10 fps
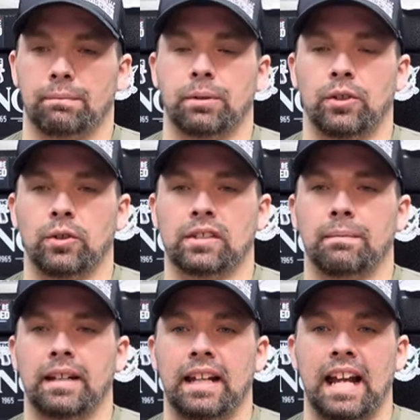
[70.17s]
produce
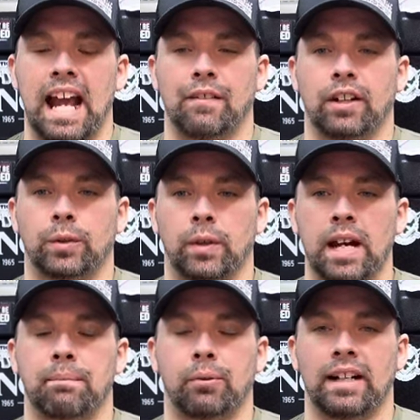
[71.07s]
them and they have a
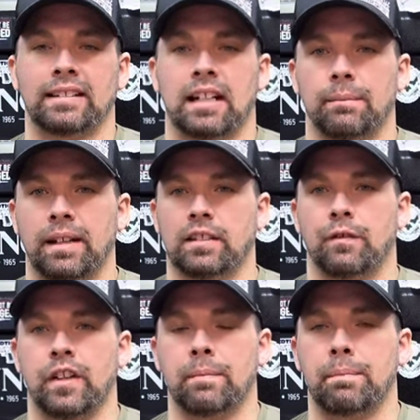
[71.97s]
great price on them. It's
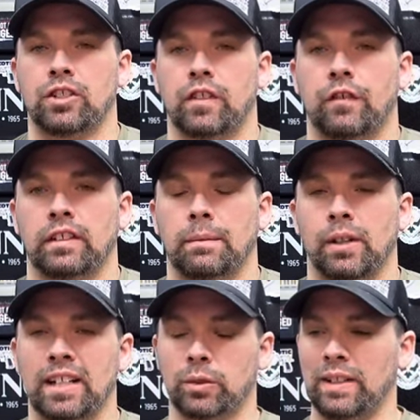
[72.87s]
a very budget-friendly
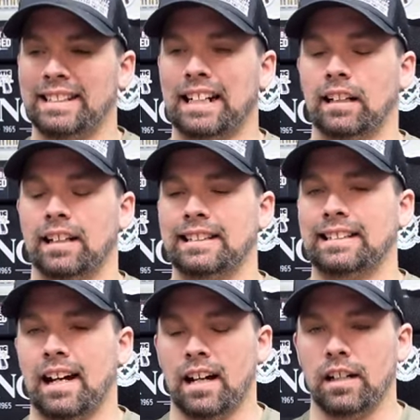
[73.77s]
price. We sell a
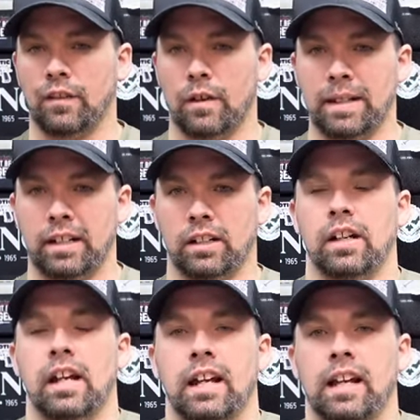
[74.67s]
ton of them
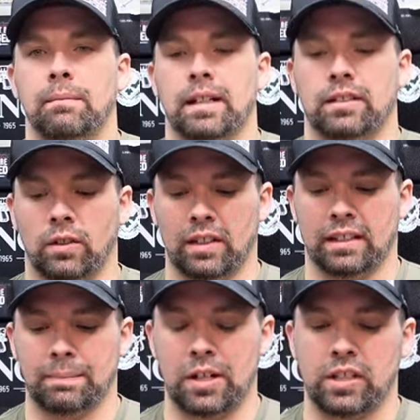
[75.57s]
here in Minnesota,
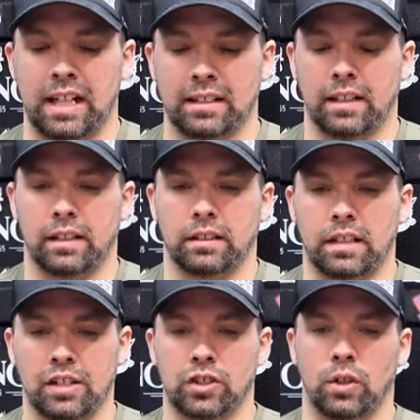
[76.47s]
especially at the
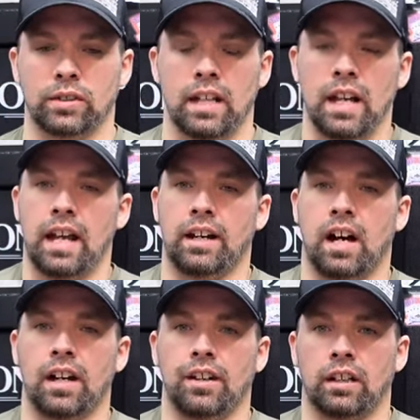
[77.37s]
gun shows and
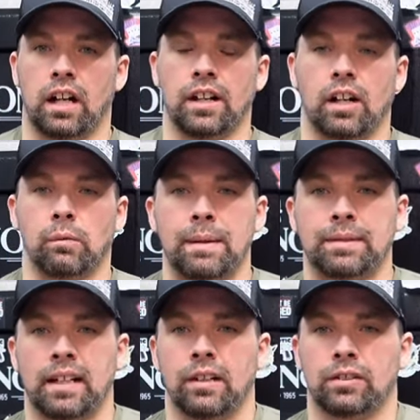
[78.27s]
on our
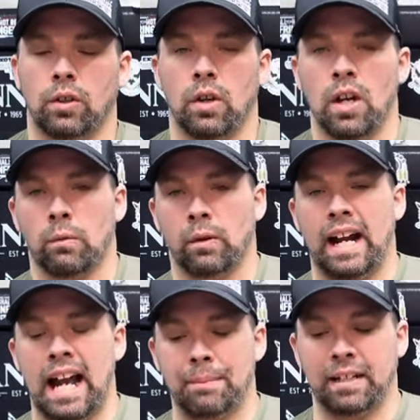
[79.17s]
website. So we're
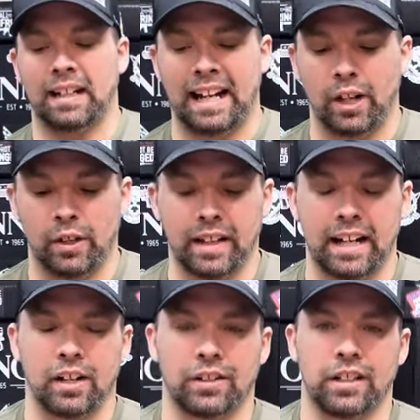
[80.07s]
happy to carry the
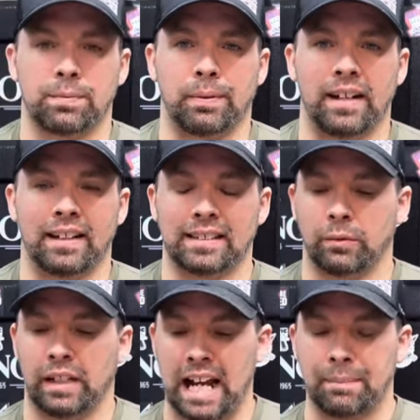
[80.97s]
Heritage products.
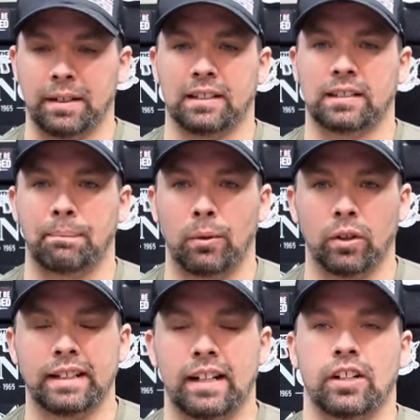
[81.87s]
We're happy to
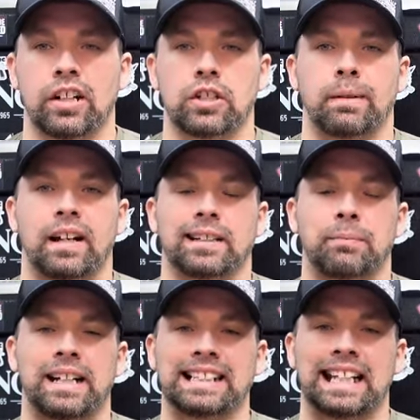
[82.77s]
support the Heritage products
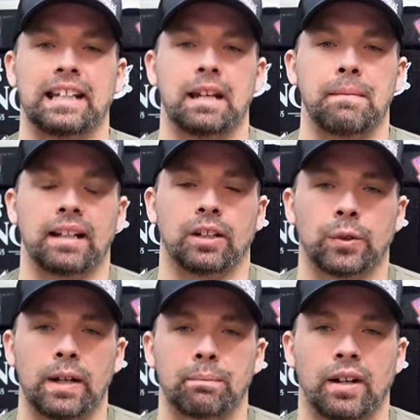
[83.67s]
because, again, they make a
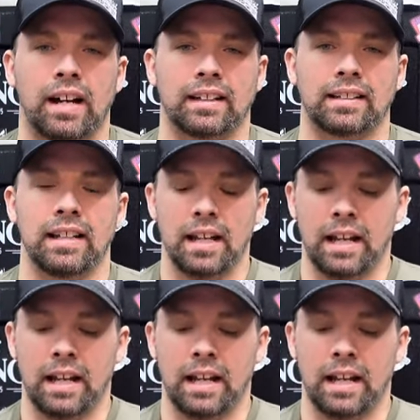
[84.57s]
great product,